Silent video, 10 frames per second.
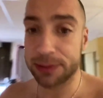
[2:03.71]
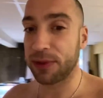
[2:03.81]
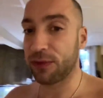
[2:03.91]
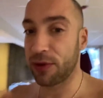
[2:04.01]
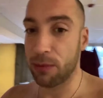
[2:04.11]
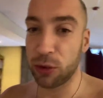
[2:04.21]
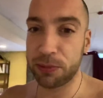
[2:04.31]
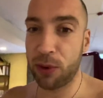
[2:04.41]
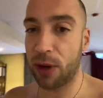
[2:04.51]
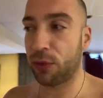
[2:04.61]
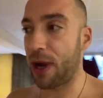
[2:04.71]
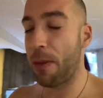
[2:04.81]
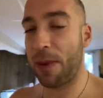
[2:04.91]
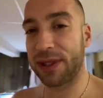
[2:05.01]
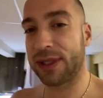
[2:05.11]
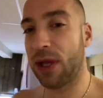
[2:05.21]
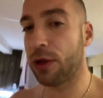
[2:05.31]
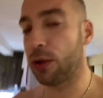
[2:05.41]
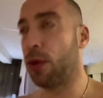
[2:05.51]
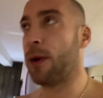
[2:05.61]
but for the most part, what I'm about to tell
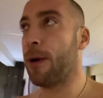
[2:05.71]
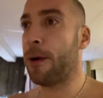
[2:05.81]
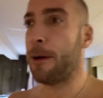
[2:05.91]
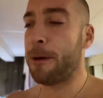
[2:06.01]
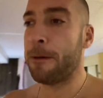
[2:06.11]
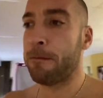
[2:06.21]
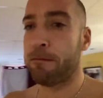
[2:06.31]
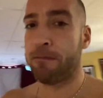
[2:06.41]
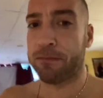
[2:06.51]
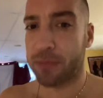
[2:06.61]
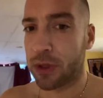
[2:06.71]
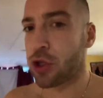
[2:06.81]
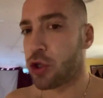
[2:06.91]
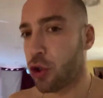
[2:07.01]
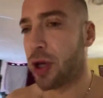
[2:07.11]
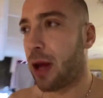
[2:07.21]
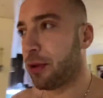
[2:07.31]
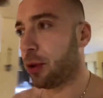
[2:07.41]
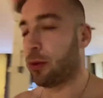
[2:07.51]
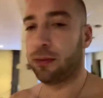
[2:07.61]
you should help
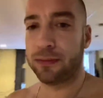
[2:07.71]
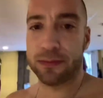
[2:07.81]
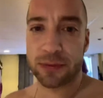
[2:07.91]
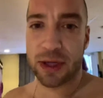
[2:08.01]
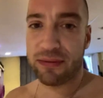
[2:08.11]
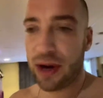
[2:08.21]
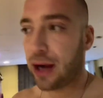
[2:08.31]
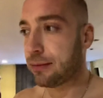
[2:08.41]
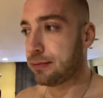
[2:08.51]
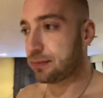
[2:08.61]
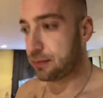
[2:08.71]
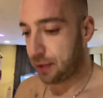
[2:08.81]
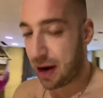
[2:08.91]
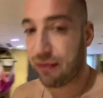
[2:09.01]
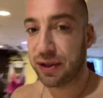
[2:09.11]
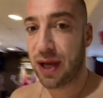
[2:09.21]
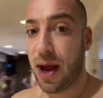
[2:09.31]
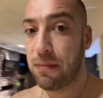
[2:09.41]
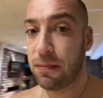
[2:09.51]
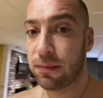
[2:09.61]
you, if not every
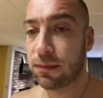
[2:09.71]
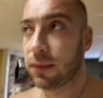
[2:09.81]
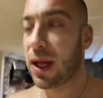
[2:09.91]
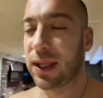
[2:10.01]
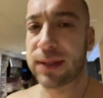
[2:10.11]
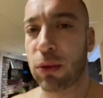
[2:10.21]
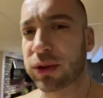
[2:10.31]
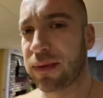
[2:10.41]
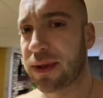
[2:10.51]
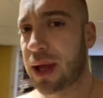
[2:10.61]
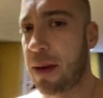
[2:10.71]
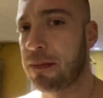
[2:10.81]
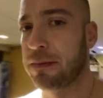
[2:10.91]
time, at least most of the time.